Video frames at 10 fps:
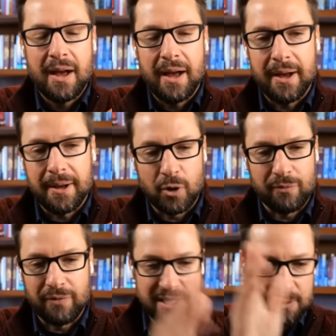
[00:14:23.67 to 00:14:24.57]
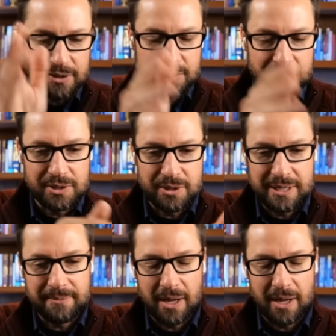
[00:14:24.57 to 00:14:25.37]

all, um, or find someone else who's used it